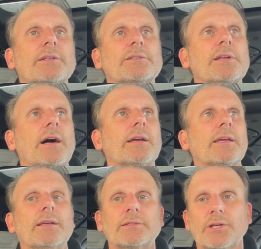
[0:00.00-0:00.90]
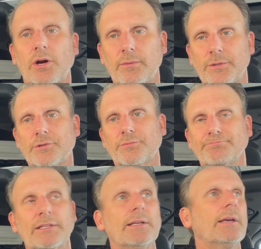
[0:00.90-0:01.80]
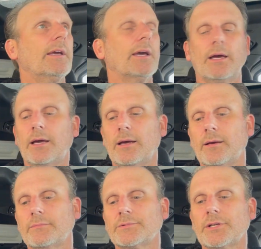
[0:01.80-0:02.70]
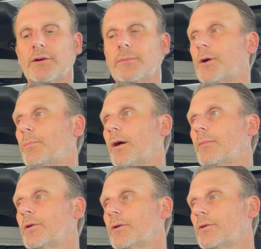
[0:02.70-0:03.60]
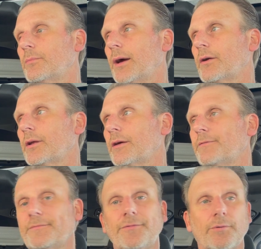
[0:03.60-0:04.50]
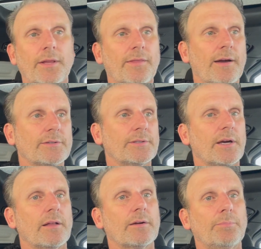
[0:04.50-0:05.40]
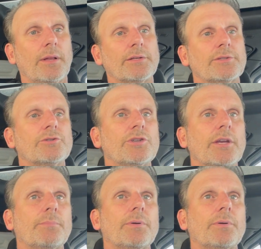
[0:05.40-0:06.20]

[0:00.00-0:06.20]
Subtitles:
stock is garbage. Sorry, Mopar, but you can do better in a $40,000 plus Jeep.